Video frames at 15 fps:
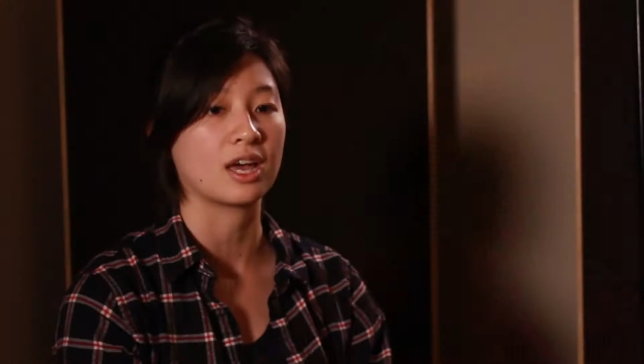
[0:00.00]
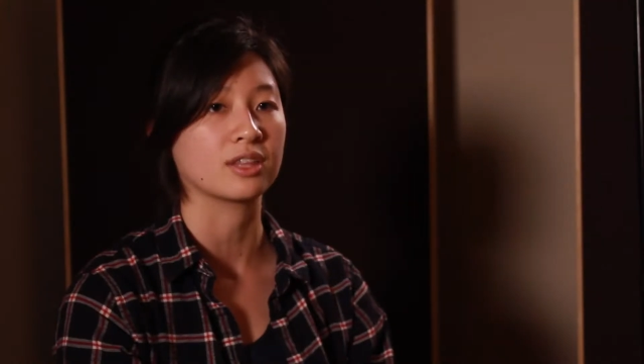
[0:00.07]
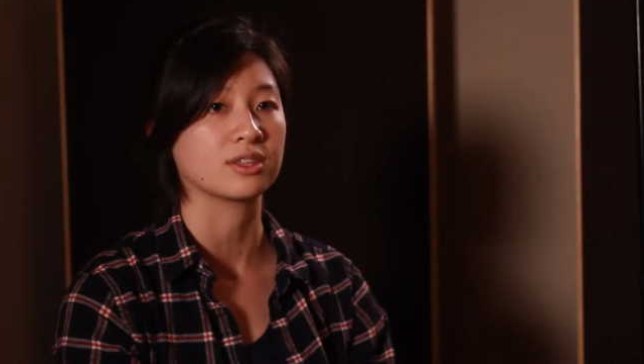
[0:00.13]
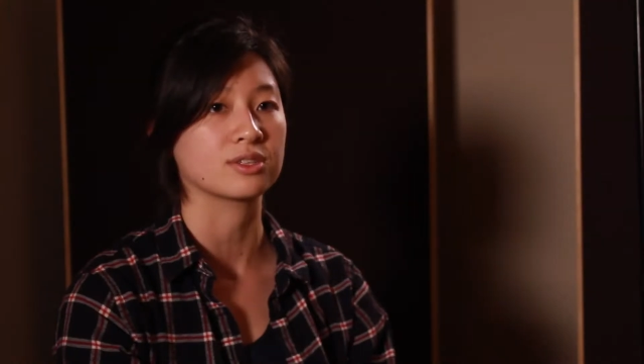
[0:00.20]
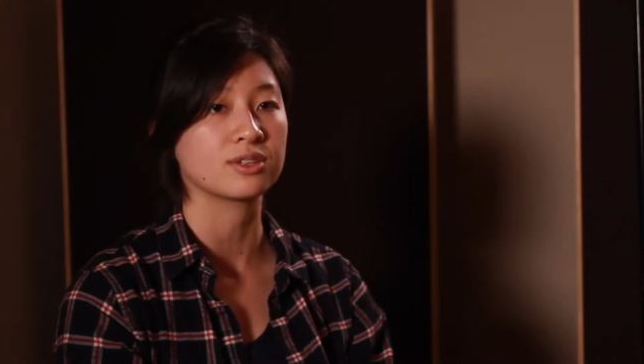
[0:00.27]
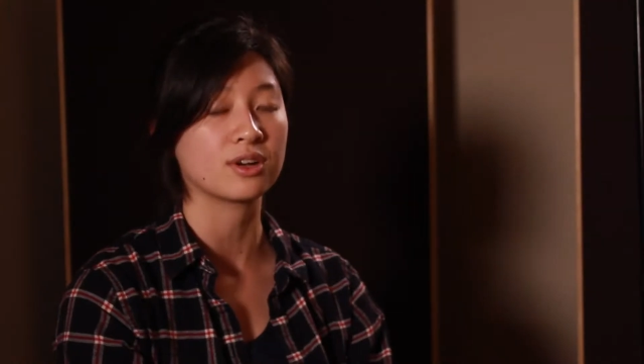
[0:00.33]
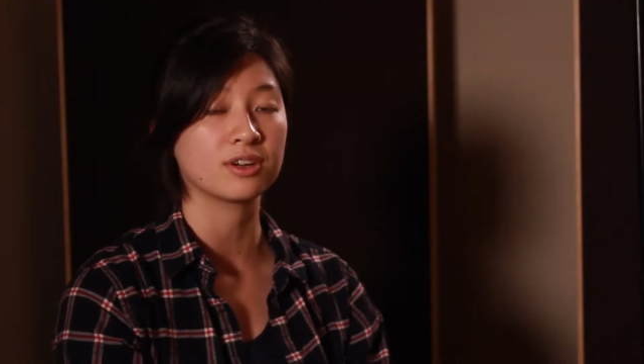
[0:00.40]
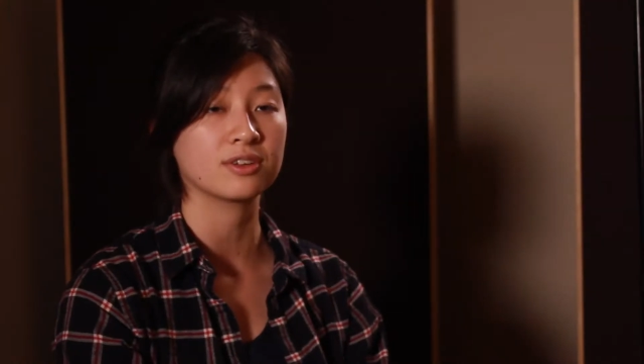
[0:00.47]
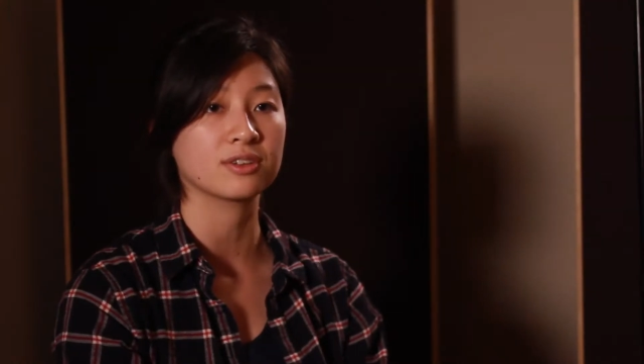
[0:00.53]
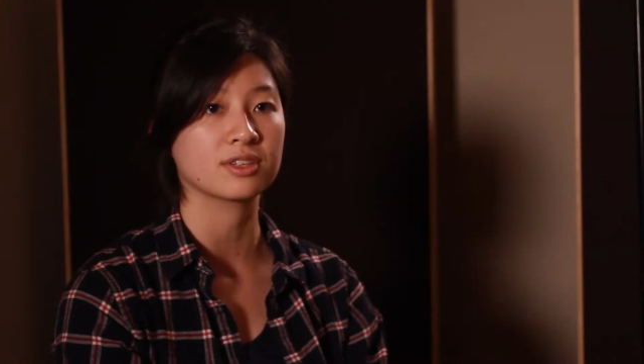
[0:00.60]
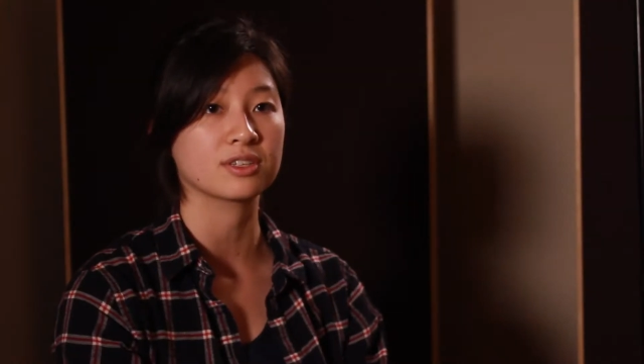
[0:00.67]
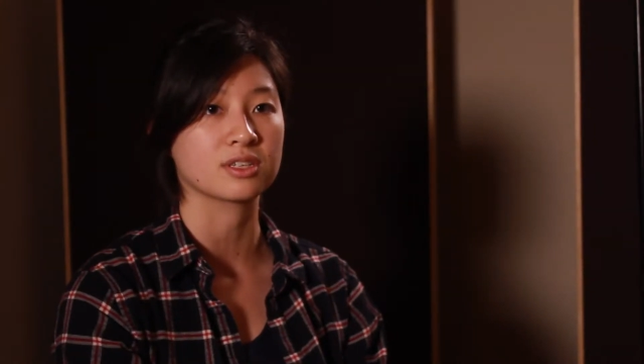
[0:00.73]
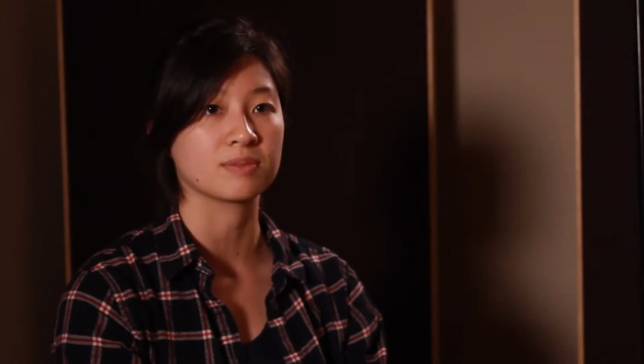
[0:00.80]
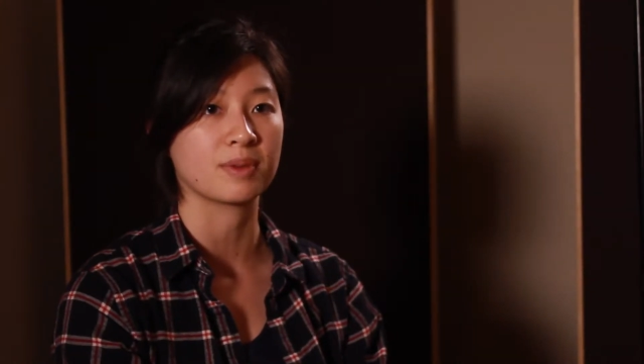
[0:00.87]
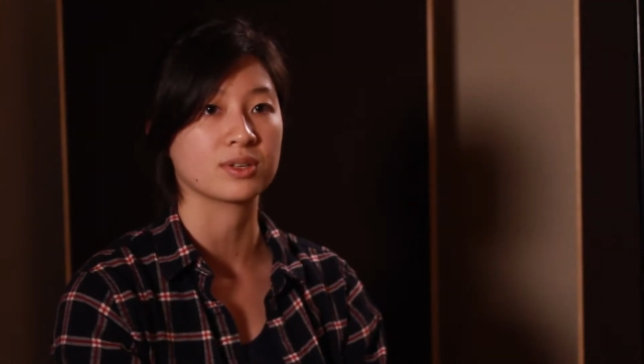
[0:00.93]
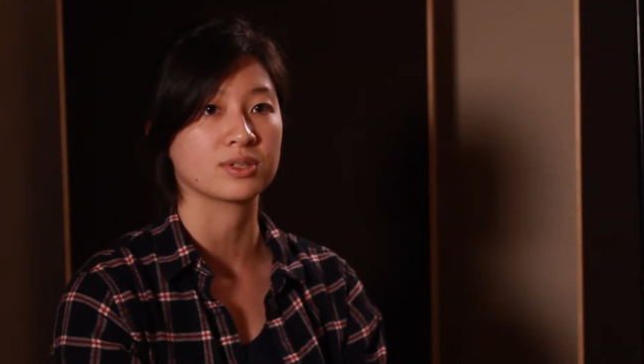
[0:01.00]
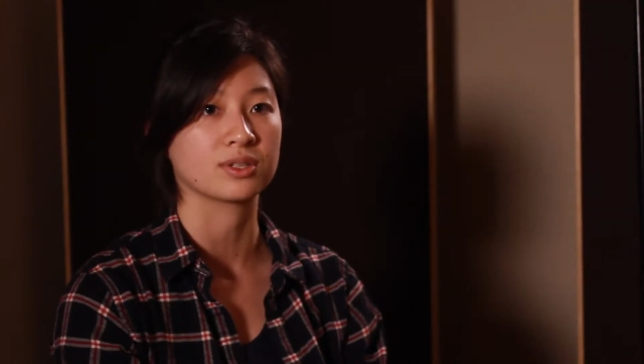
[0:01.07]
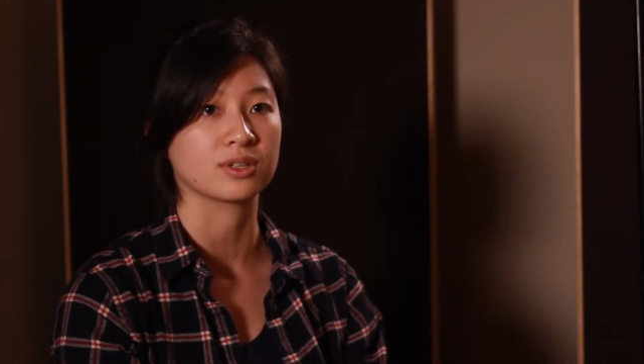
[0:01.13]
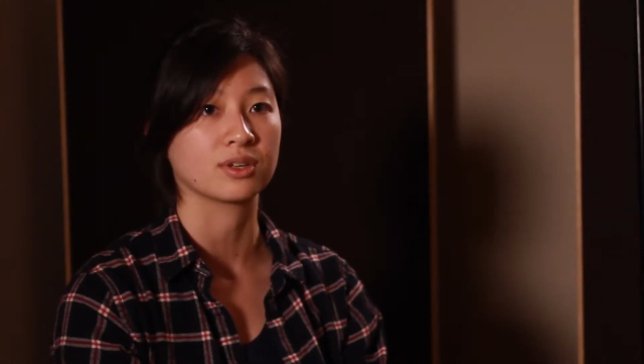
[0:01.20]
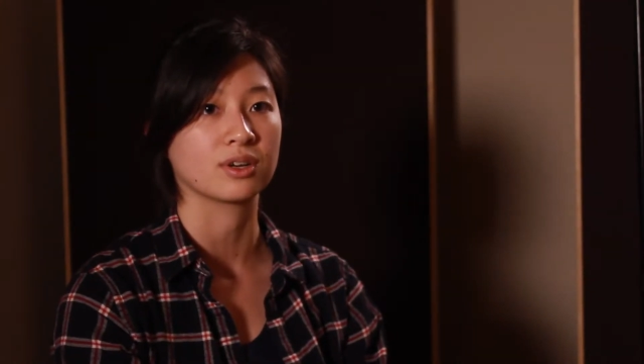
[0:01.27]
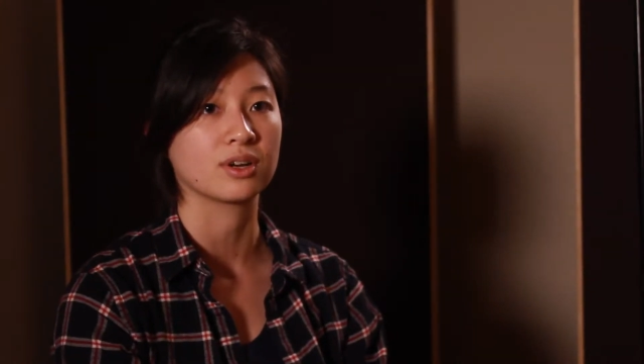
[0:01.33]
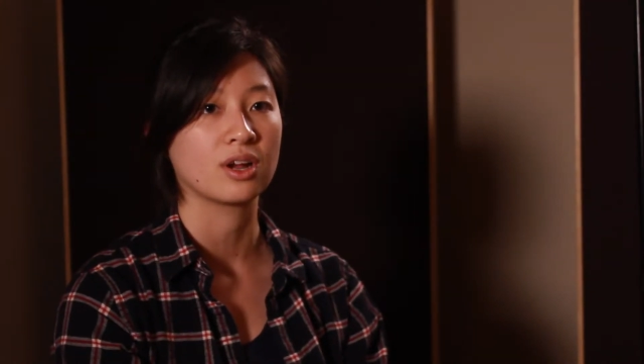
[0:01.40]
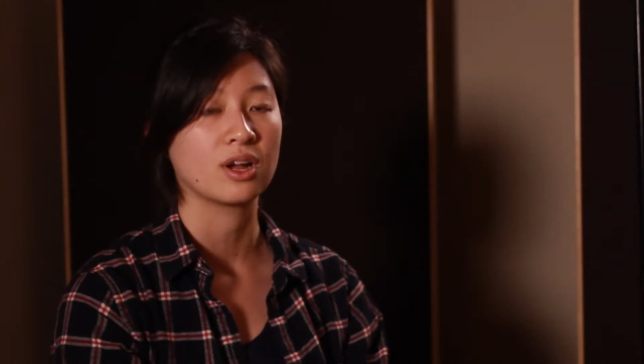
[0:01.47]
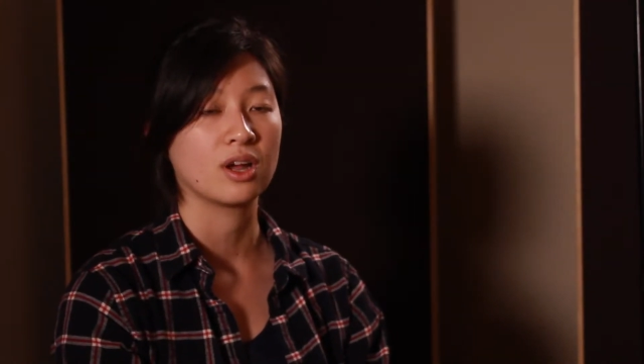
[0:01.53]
At the start of the semester,